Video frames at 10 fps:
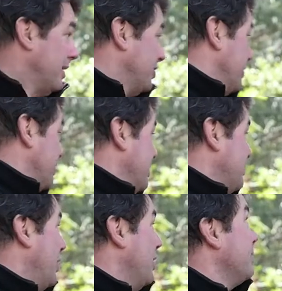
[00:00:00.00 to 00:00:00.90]
as you can see
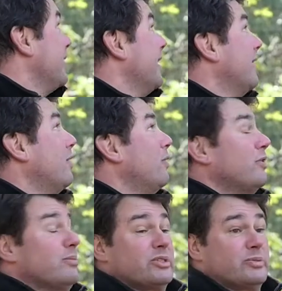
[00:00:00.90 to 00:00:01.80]
behind me here, a lot of
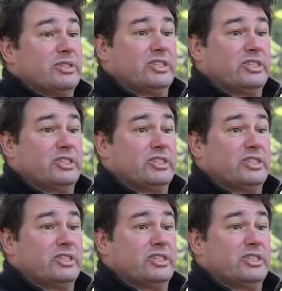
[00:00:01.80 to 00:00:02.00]
them are sweet